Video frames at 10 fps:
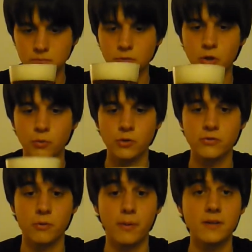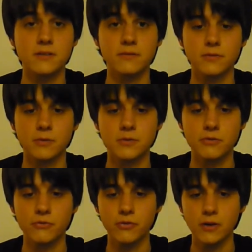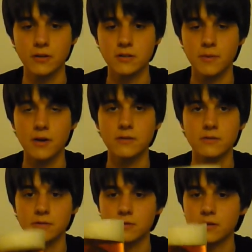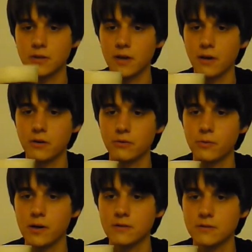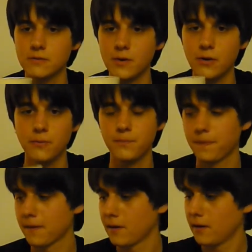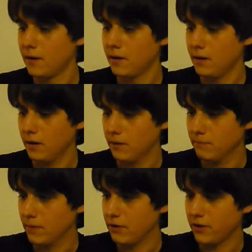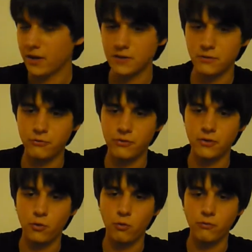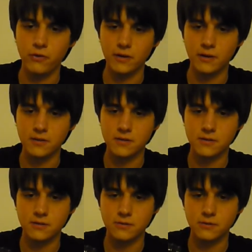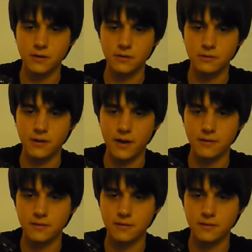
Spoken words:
Could wish for better in terms of smell, so it's going to get good grades and smell. I think I didn't fit the whole thing. Let's try to do that.